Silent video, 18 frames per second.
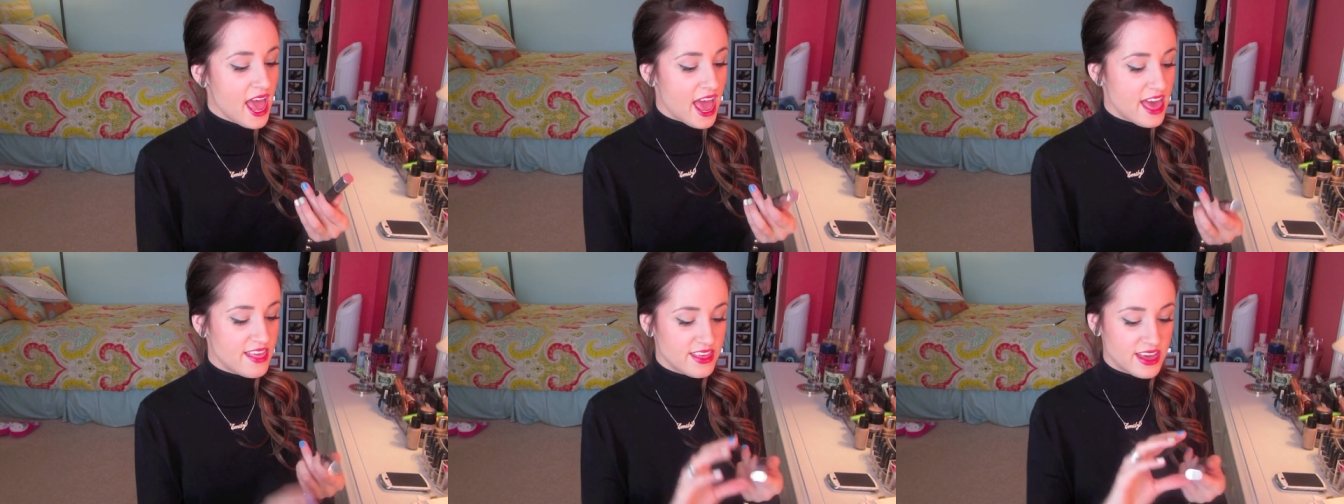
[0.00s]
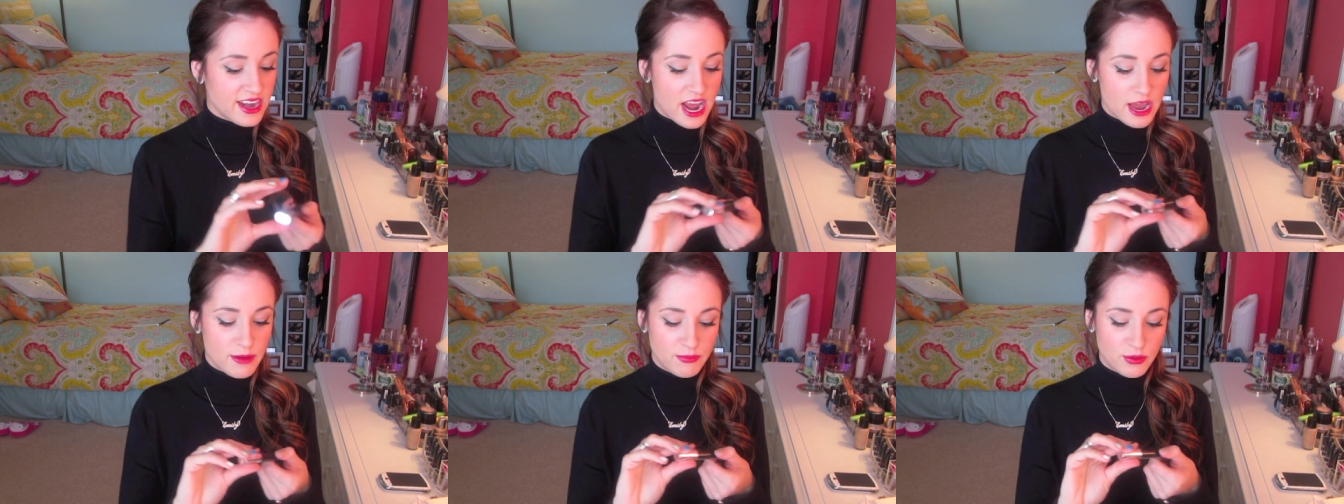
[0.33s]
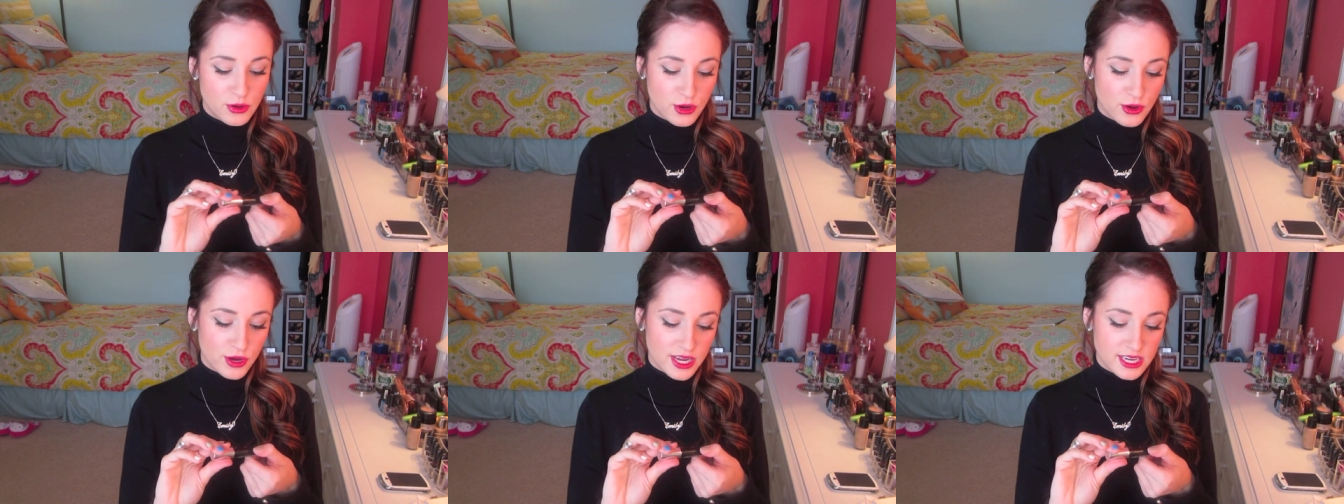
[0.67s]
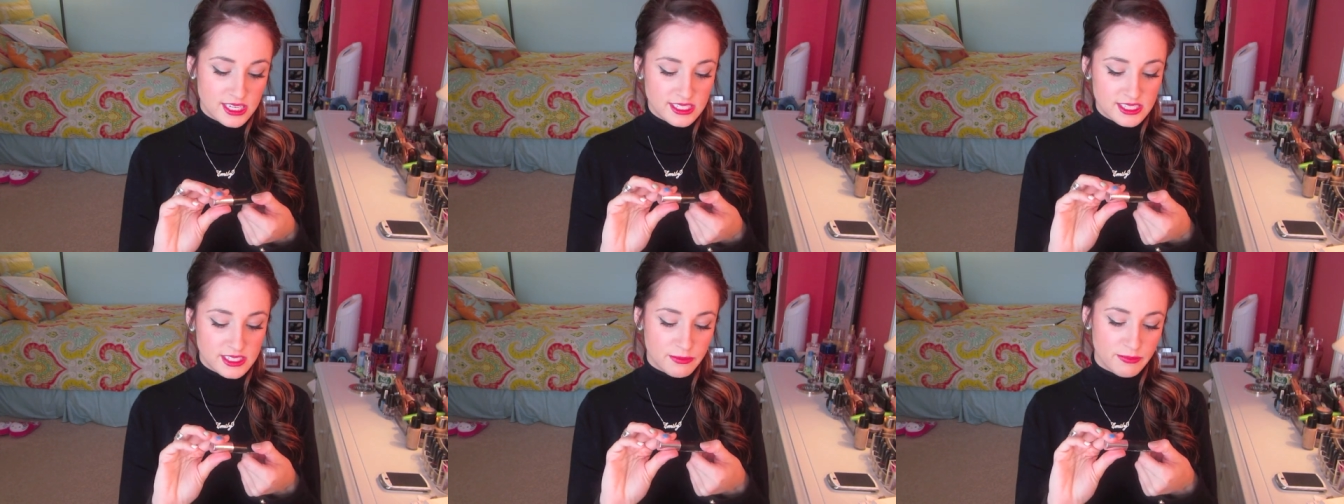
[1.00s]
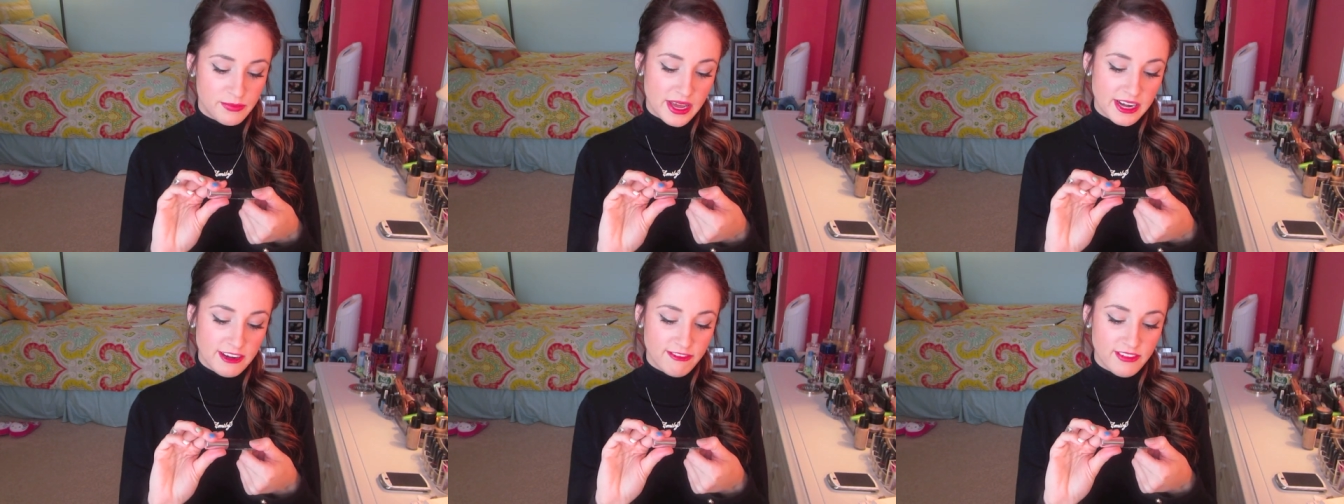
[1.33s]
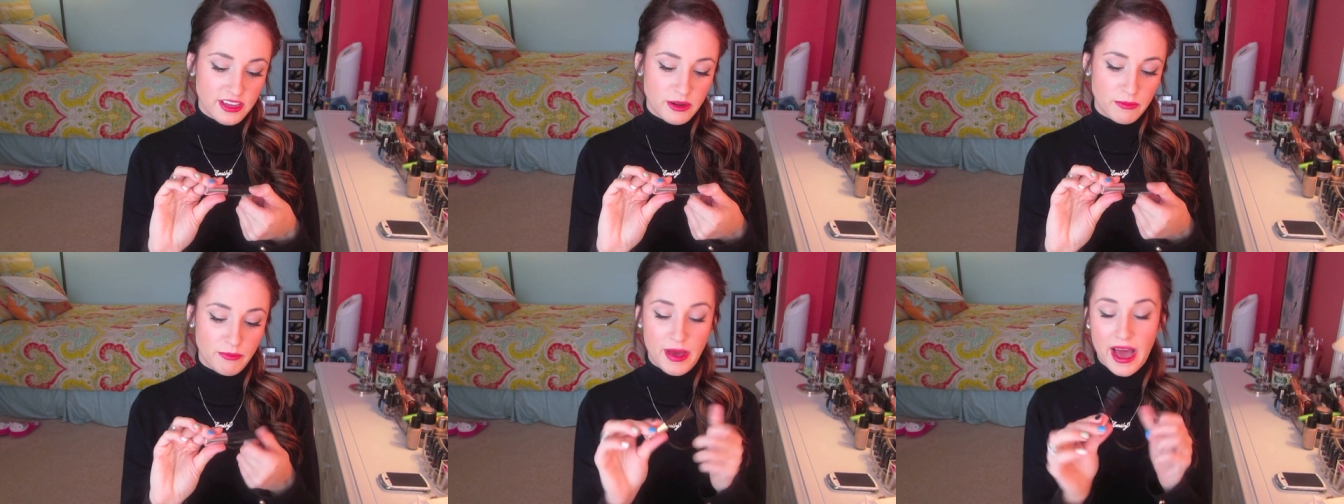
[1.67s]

And then I put Benefit